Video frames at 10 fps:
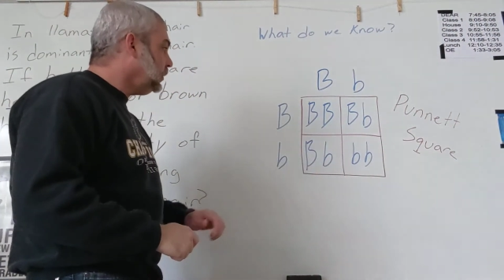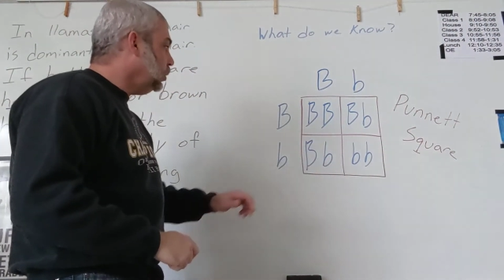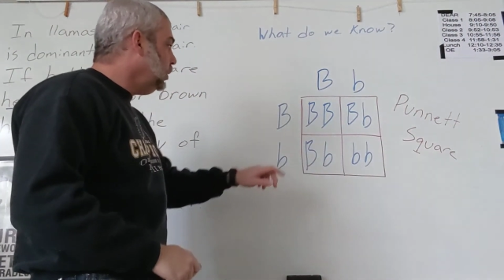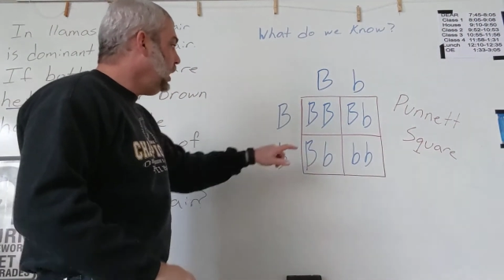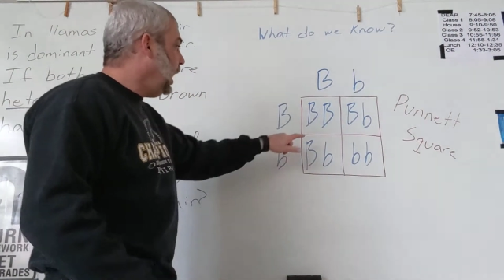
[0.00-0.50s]

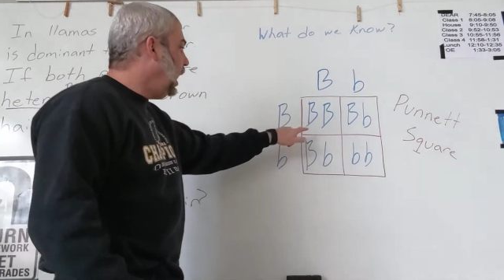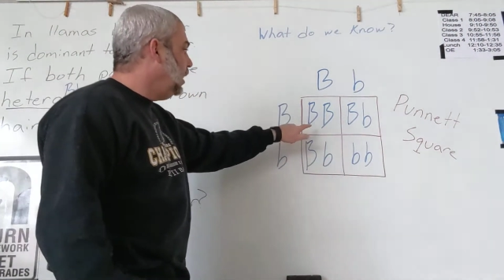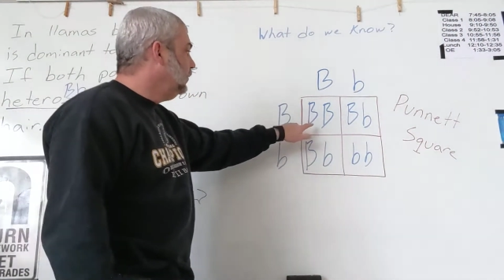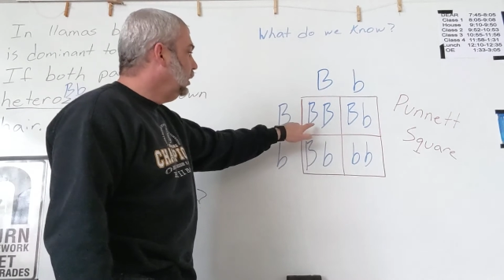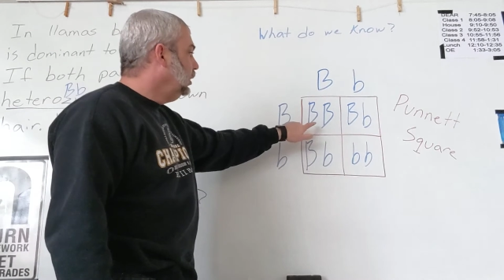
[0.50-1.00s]
we
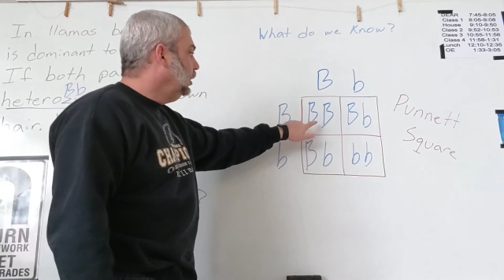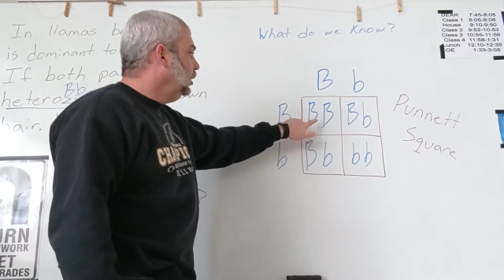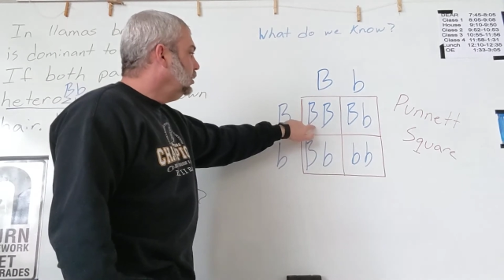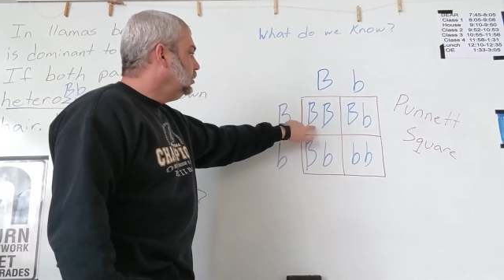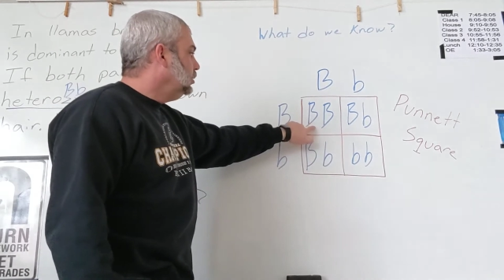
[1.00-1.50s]
have
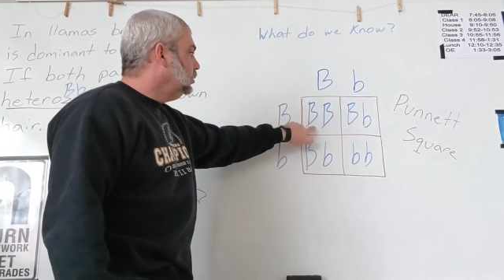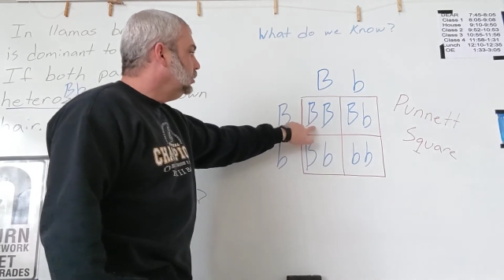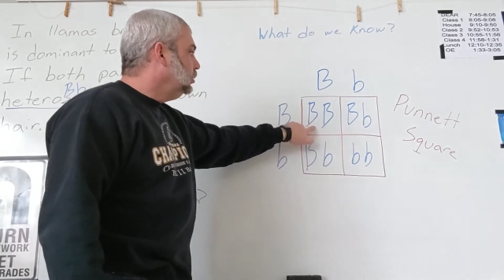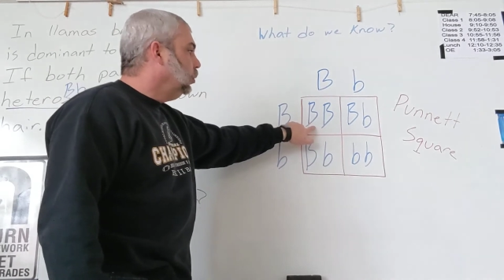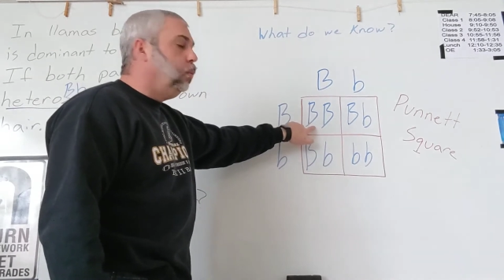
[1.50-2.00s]

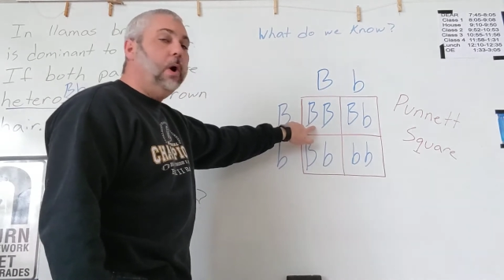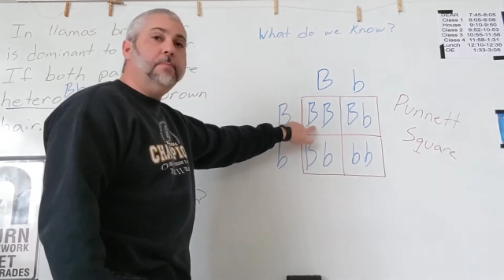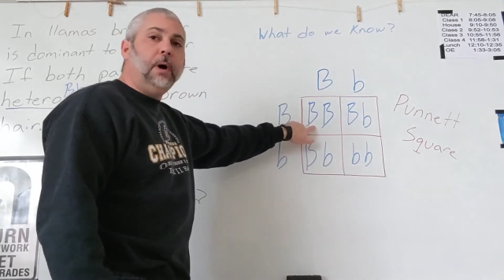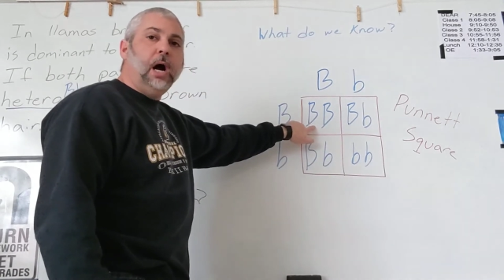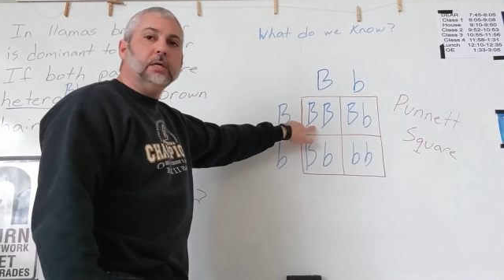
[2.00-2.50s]
one
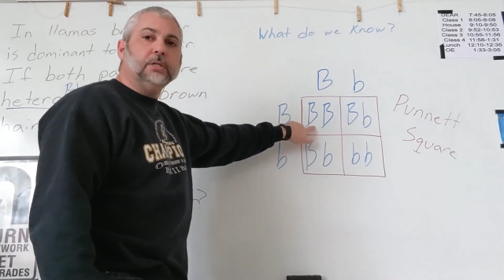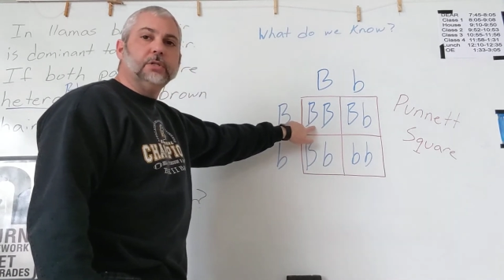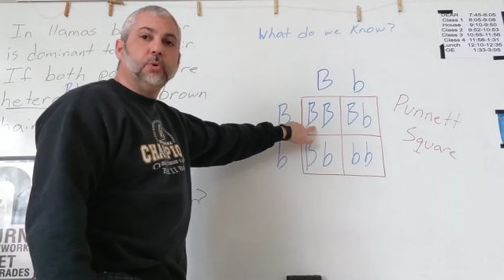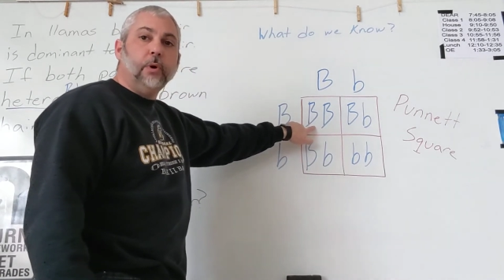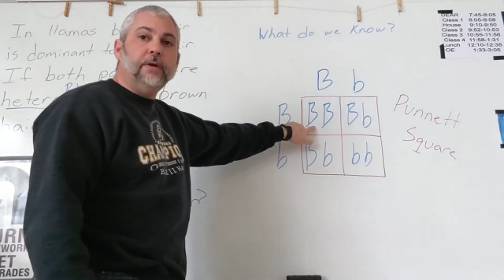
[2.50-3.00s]
box,
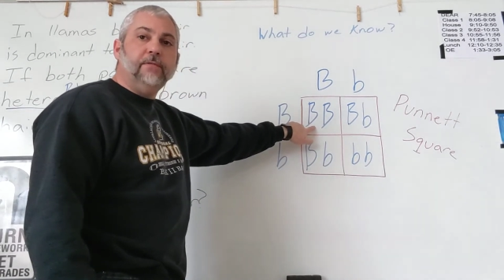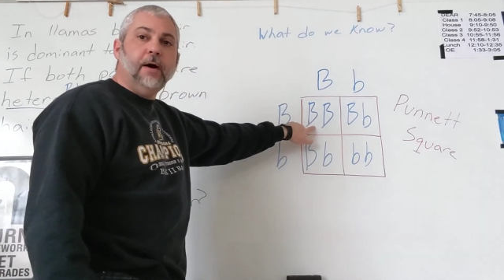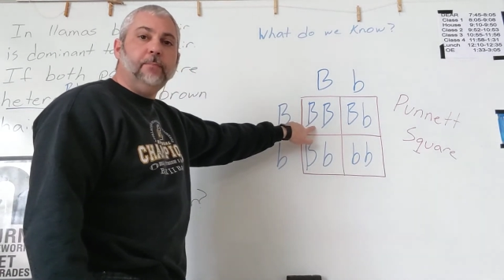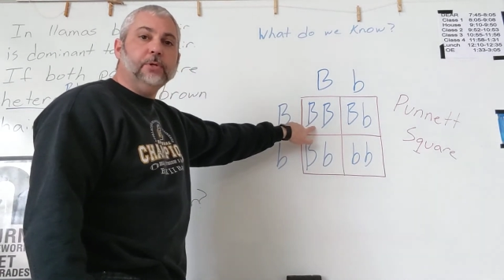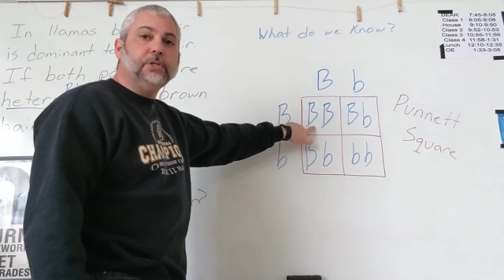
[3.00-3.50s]

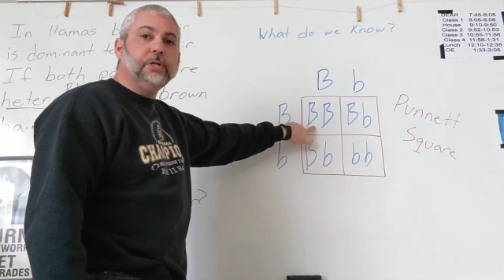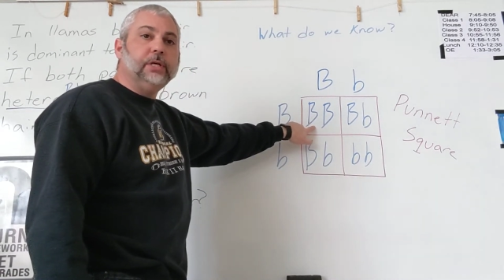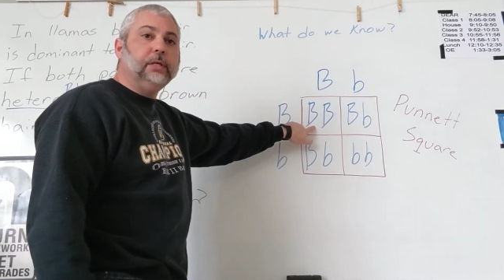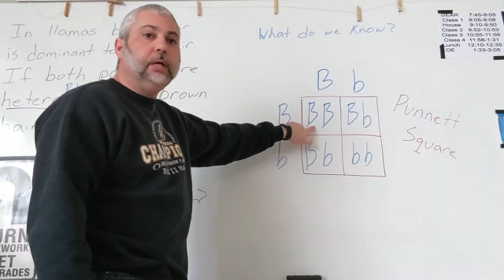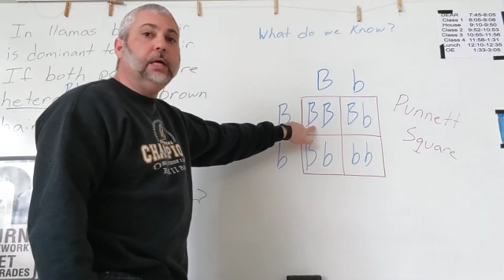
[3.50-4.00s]

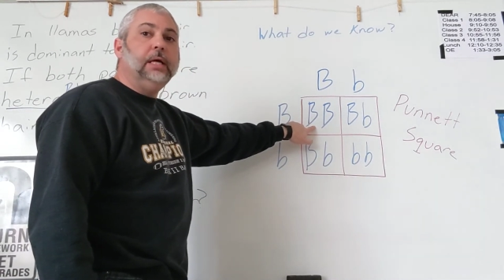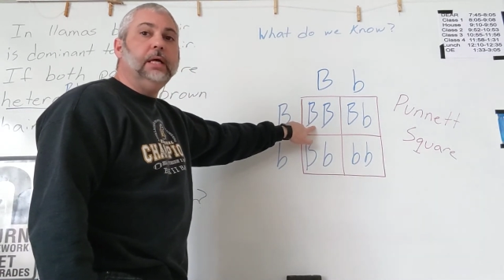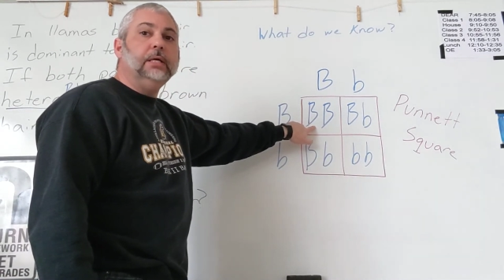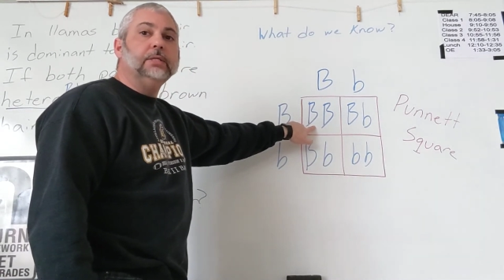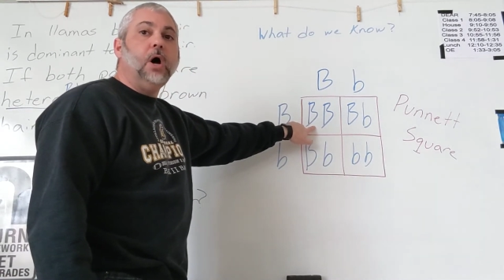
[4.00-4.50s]
25%
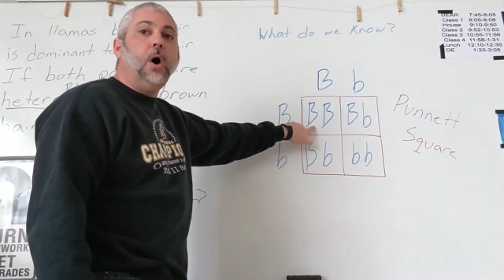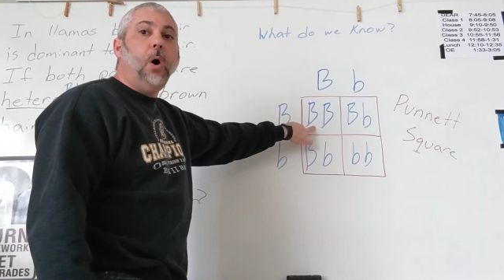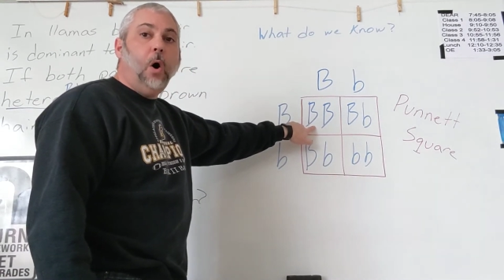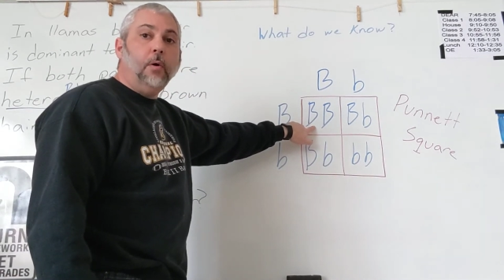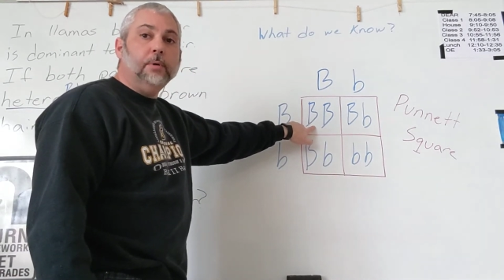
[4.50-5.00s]
is
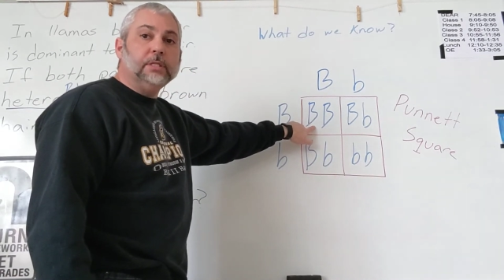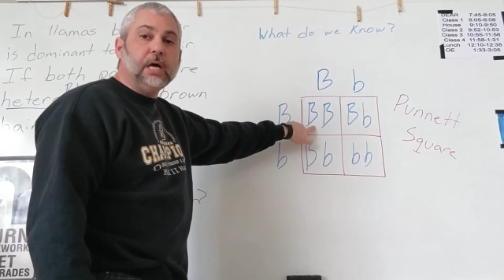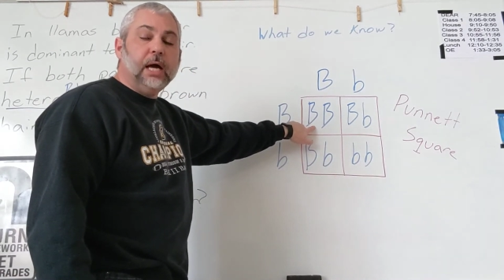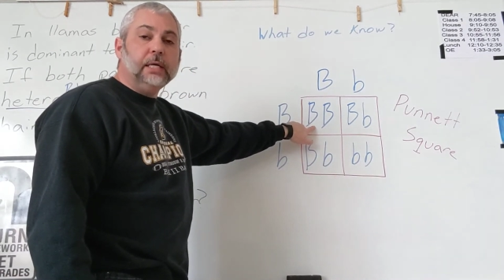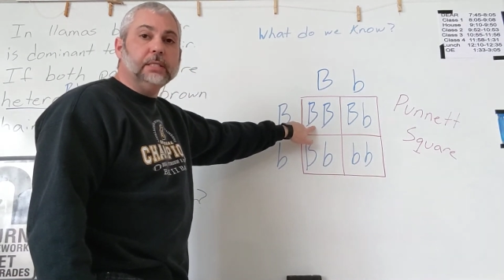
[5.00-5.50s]

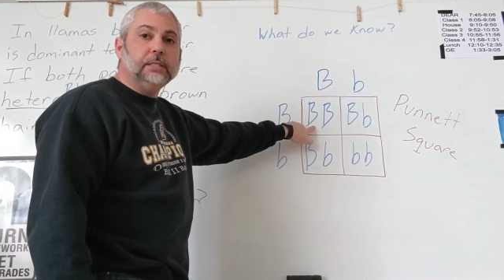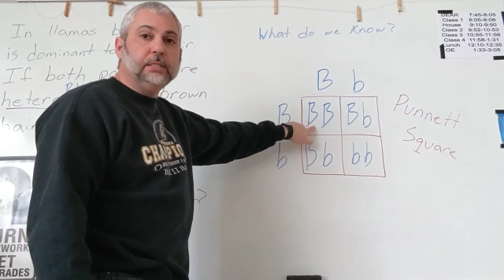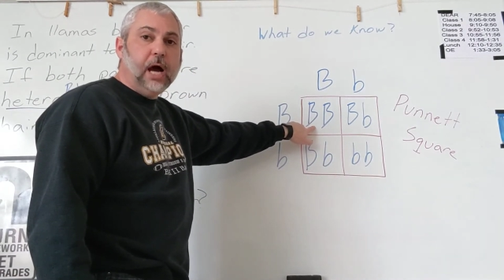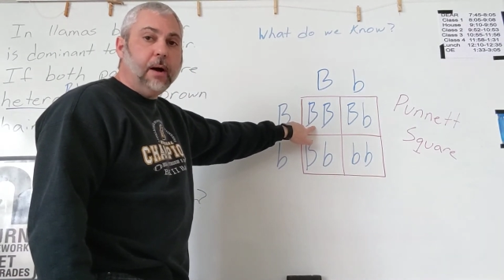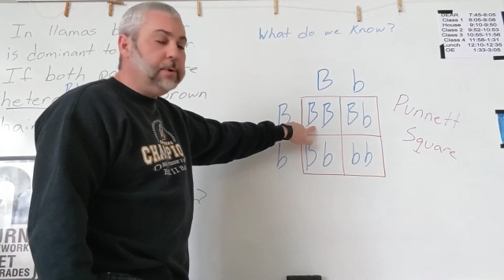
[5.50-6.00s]
homozygous
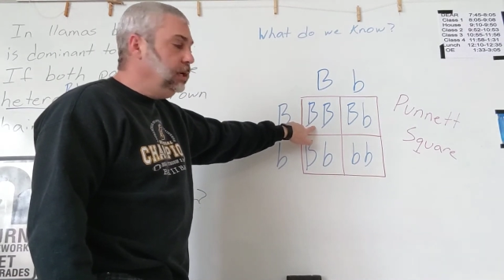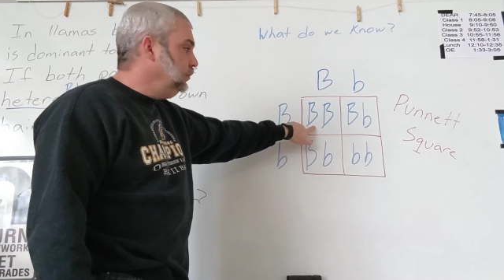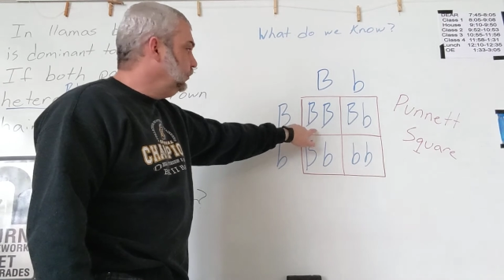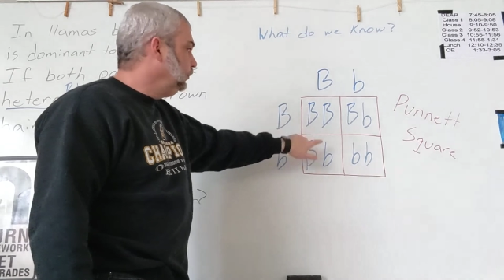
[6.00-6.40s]
dominant.